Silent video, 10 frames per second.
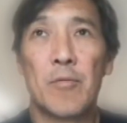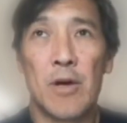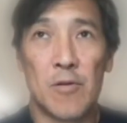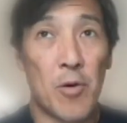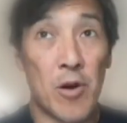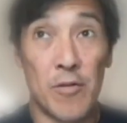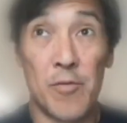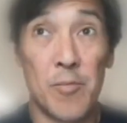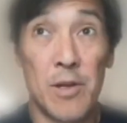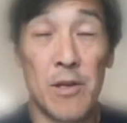as part
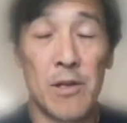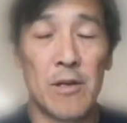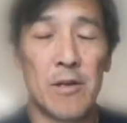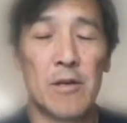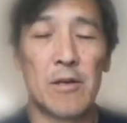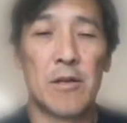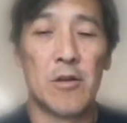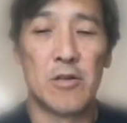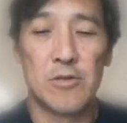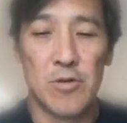of it being in a
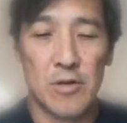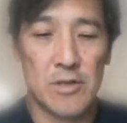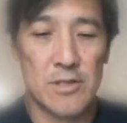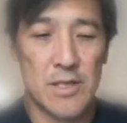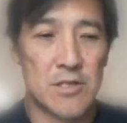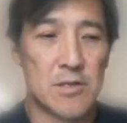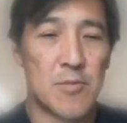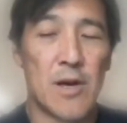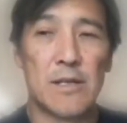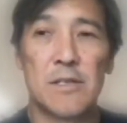larger organization,
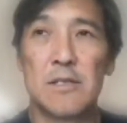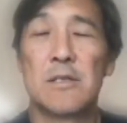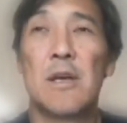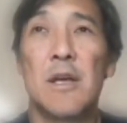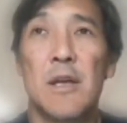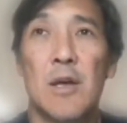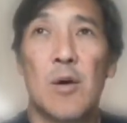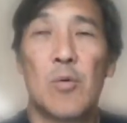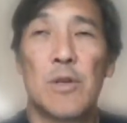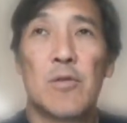Morantis,
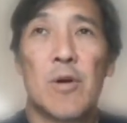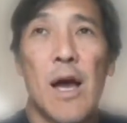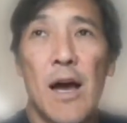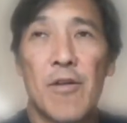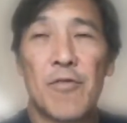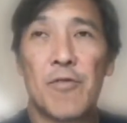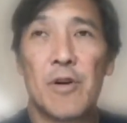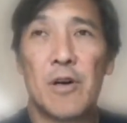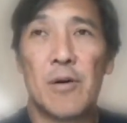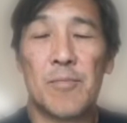we do have,
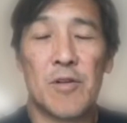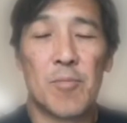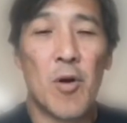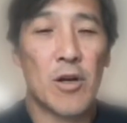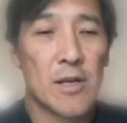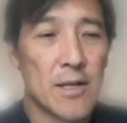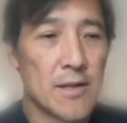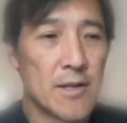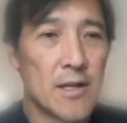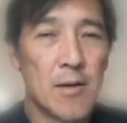there's
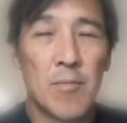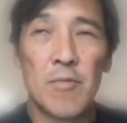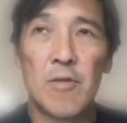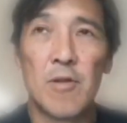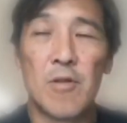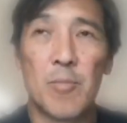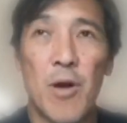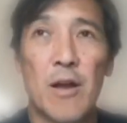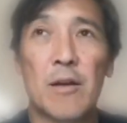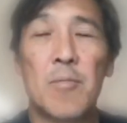marketing teams, there's
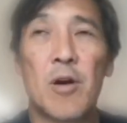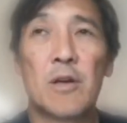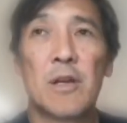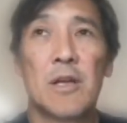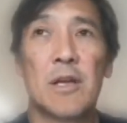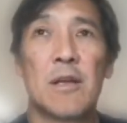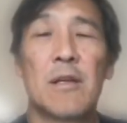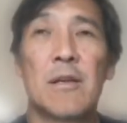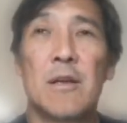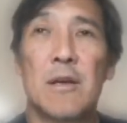product
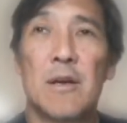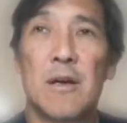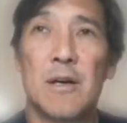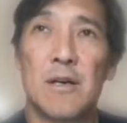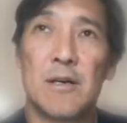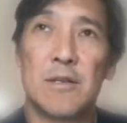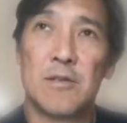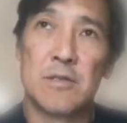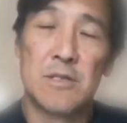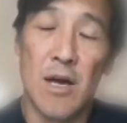marketing,
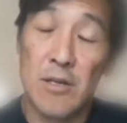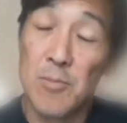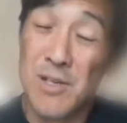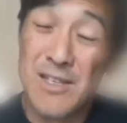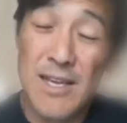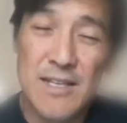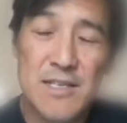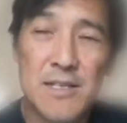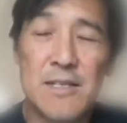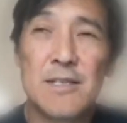there's
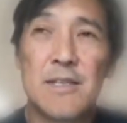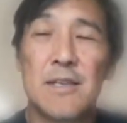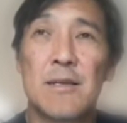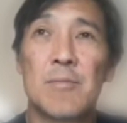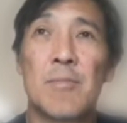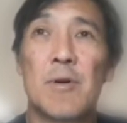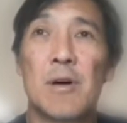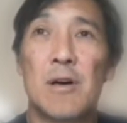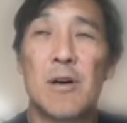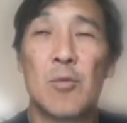documentation team.
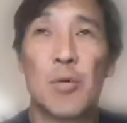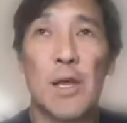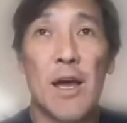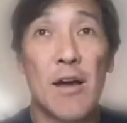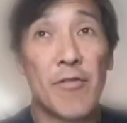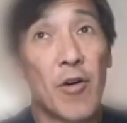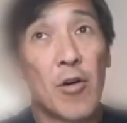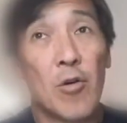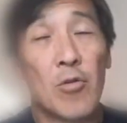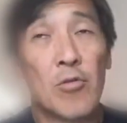We have
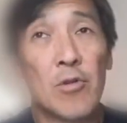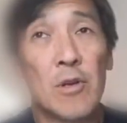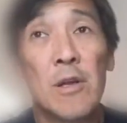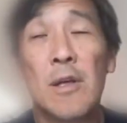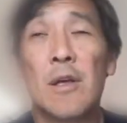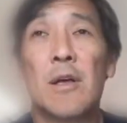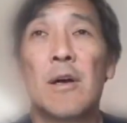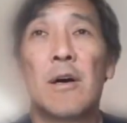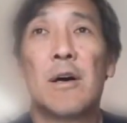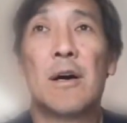our own
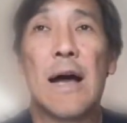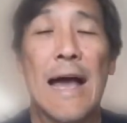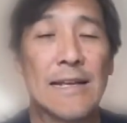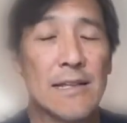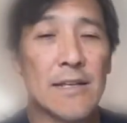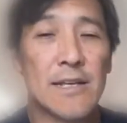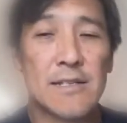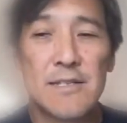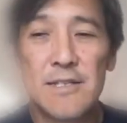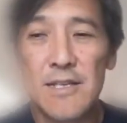
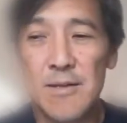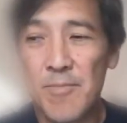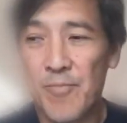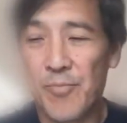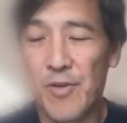analytics team,